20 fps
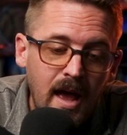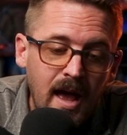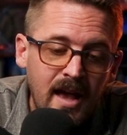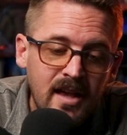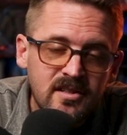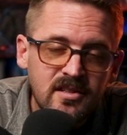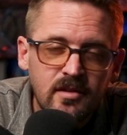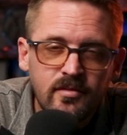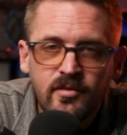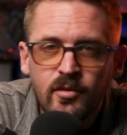
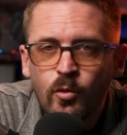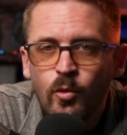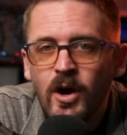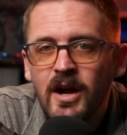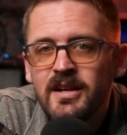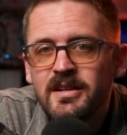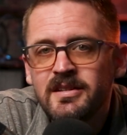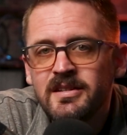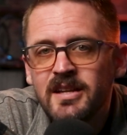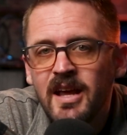as of
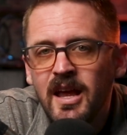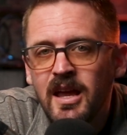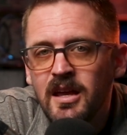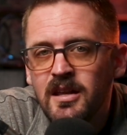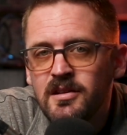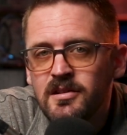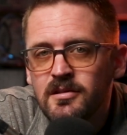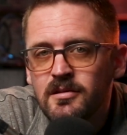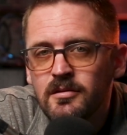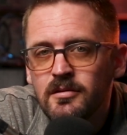what
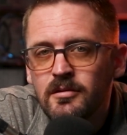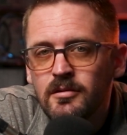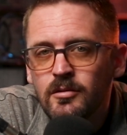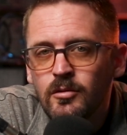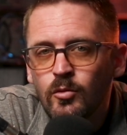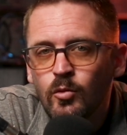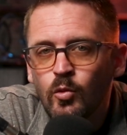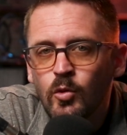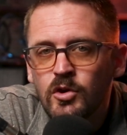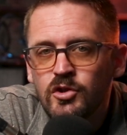date
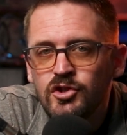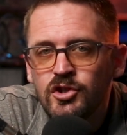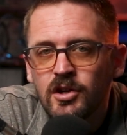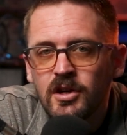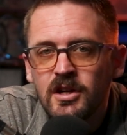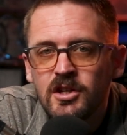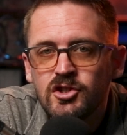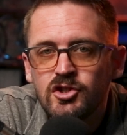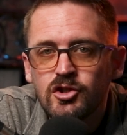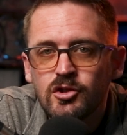would
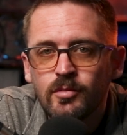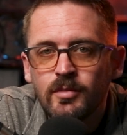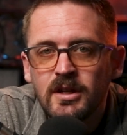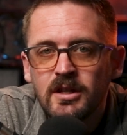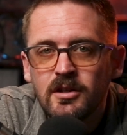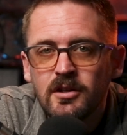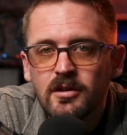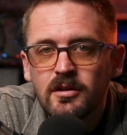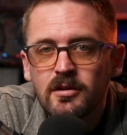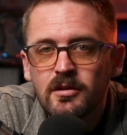your
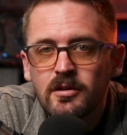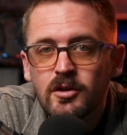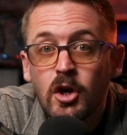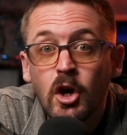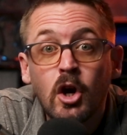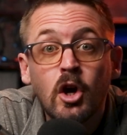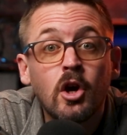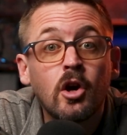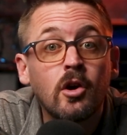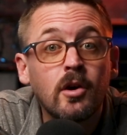instrument
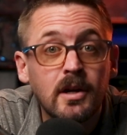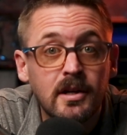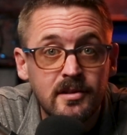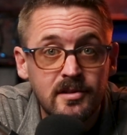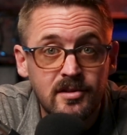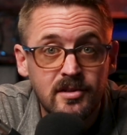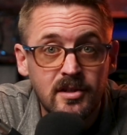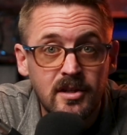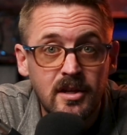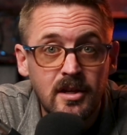
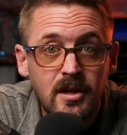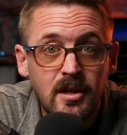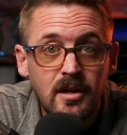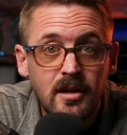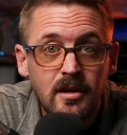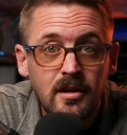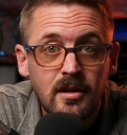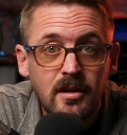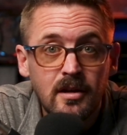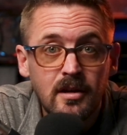
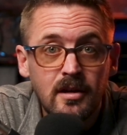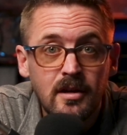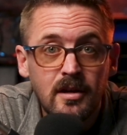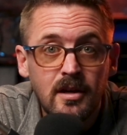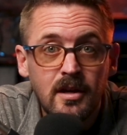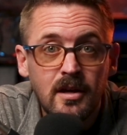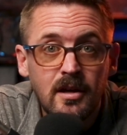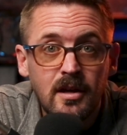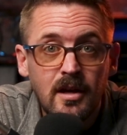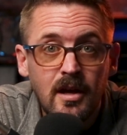currency
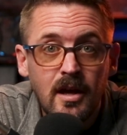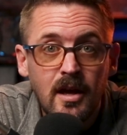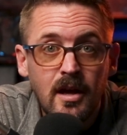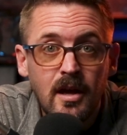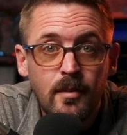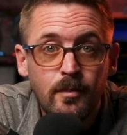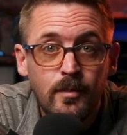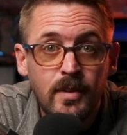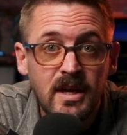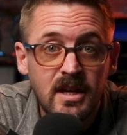
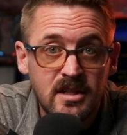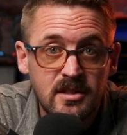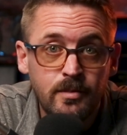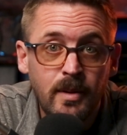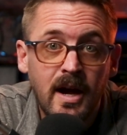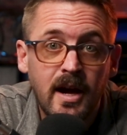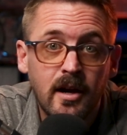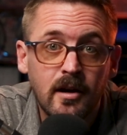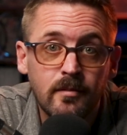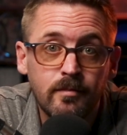be
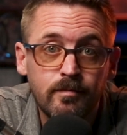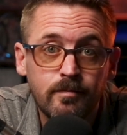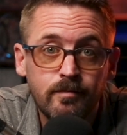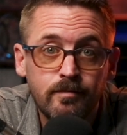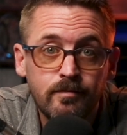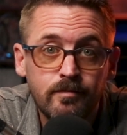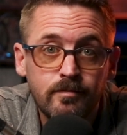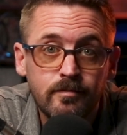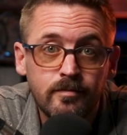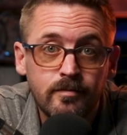expired?
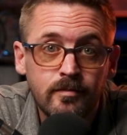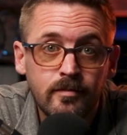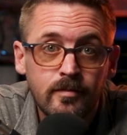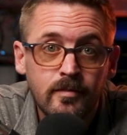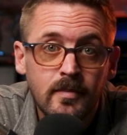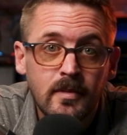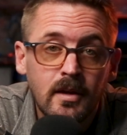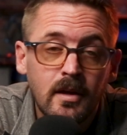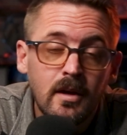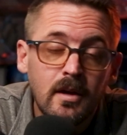
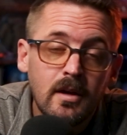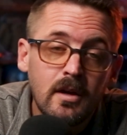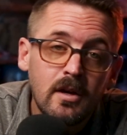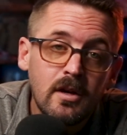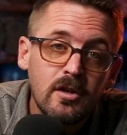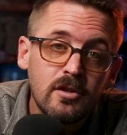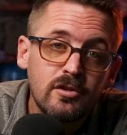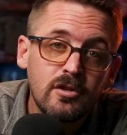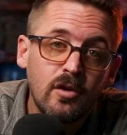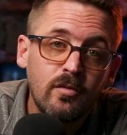
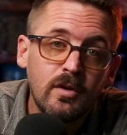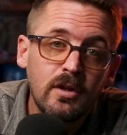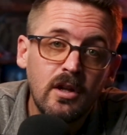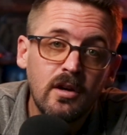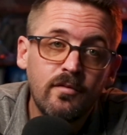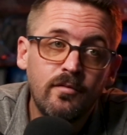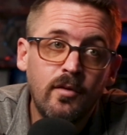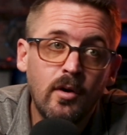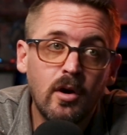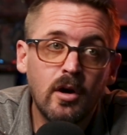So if we
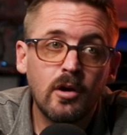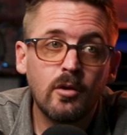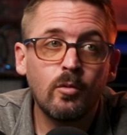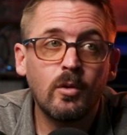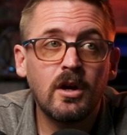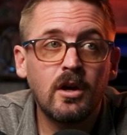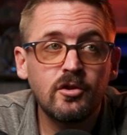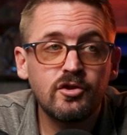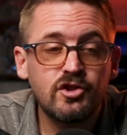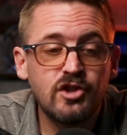look forward,
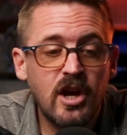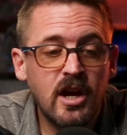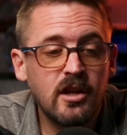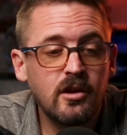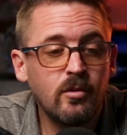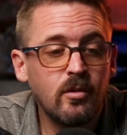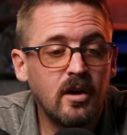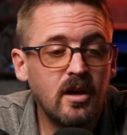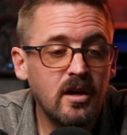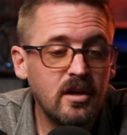well,
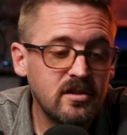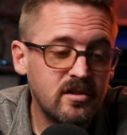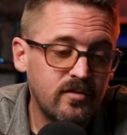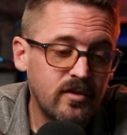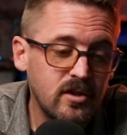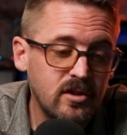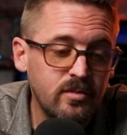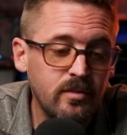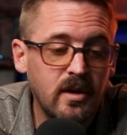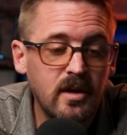January is
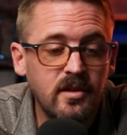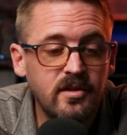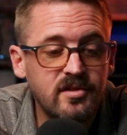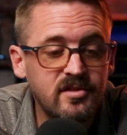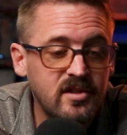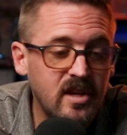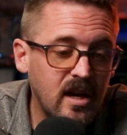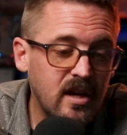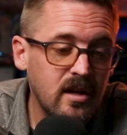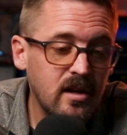first month,
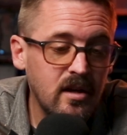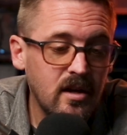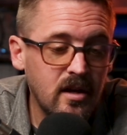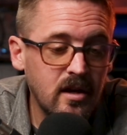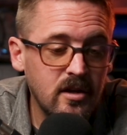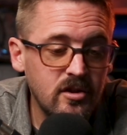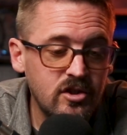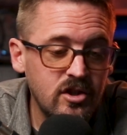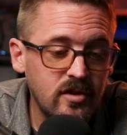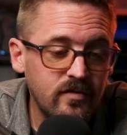
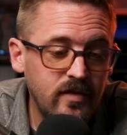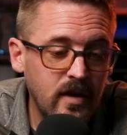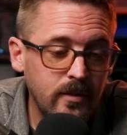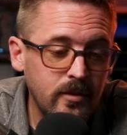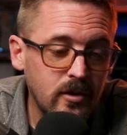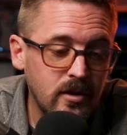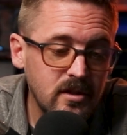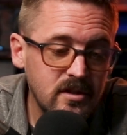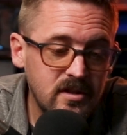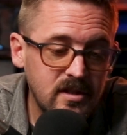
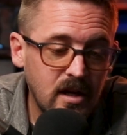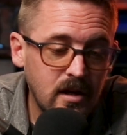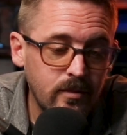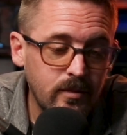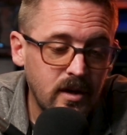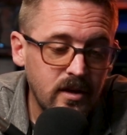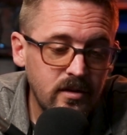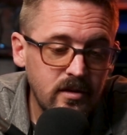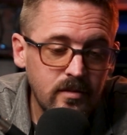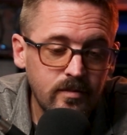February is
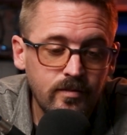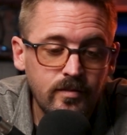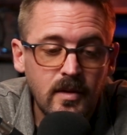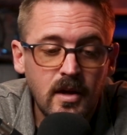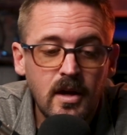second month,